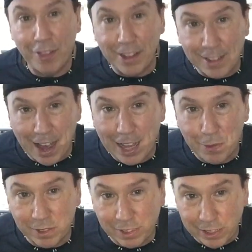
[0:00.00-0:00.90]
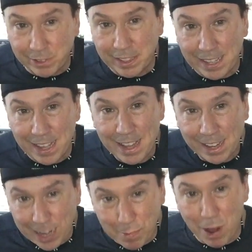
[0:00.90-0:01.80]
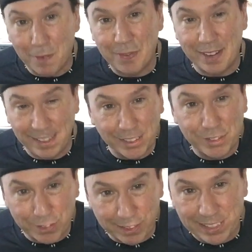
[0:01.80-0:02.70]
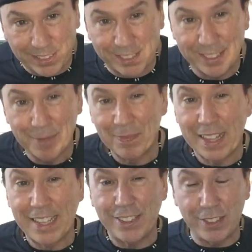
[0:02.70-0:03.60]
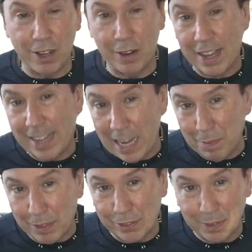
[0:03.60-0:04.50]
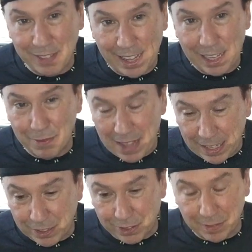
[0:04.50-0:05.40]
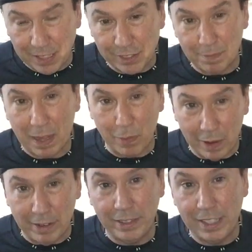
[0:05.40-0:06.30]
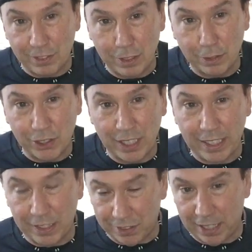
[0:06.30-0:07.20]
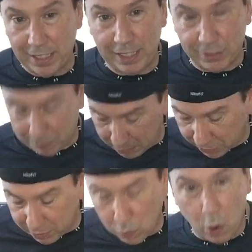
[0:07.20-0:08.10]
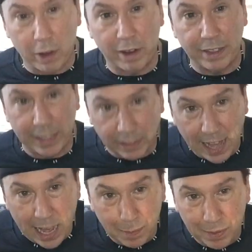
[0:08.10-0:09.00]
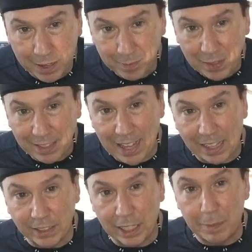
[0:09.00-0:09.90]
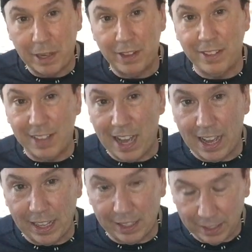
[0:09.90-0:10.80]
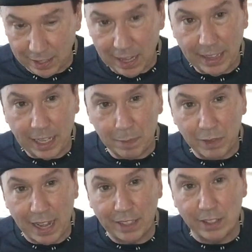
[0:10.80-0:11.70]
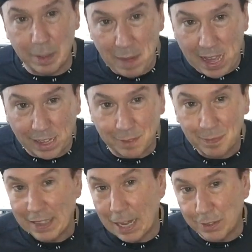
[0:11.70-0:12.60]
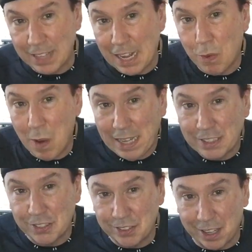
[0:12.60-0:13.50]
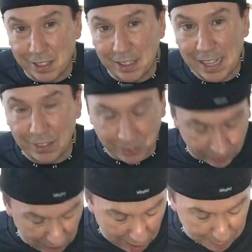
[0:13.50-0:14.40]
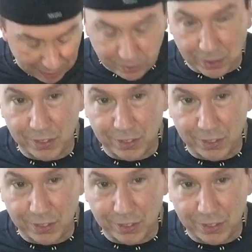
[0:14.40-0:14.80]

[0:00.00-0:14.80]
the dye would literally come off in the streets. So gamblers would take advantage of this by wearing these new jeans, and they'd spill some water on their lap, take a little bit of the dye, and they'd apply it to the back. Now, it's not quite as subtle as the daub, as you'll